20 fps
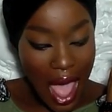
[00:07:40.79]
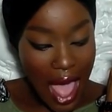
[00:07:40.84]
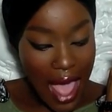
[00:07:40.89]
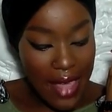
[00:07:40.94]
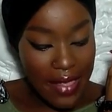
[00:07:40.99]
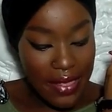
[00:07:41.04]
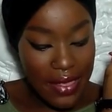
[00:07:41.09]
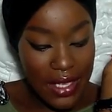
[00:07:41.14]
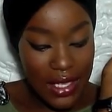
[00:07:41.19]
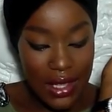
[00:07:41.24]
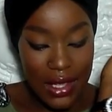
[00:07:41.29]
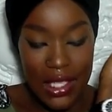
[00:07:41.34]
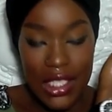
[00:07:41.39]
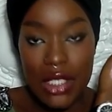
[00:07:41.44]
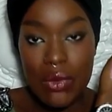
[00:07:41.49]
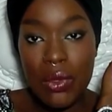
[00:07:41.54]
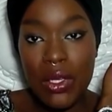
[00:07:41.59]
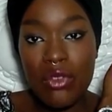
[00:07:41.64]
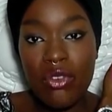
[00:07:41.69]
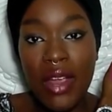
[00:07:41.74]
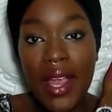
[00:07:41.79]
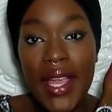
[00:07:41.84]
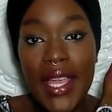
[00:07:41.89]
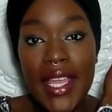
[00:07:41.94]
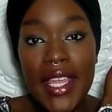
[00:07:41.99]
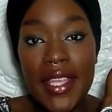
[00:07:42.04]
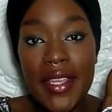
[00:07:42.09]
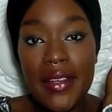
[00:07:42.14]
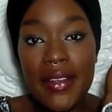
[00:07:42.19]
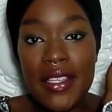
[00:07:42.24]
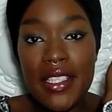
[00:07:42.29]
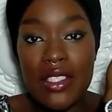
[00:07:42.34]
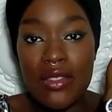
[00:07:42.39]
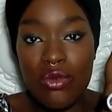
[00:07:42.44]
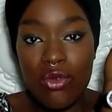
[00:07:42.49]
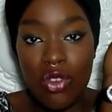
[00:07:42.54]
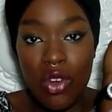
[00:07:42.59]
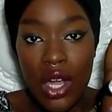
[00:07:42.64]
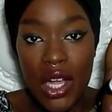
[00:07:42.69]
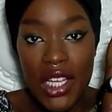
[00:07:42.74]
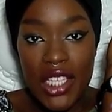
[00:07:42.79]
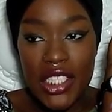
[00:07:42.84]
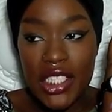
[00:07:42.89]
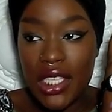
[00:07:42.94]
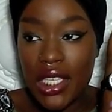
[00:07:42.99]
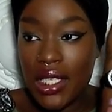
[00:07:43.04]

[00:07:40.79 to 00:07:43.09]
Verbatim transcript: And then this one right here is Rush,